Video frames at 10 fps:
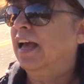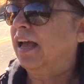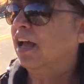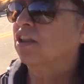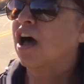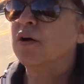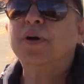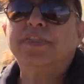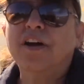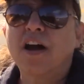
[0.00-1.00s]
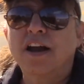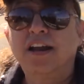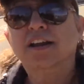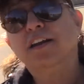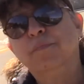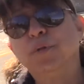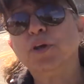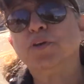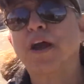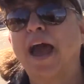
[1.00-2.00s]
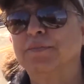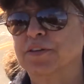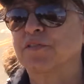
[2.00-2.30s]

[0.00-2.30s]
Along with our blue crabs, of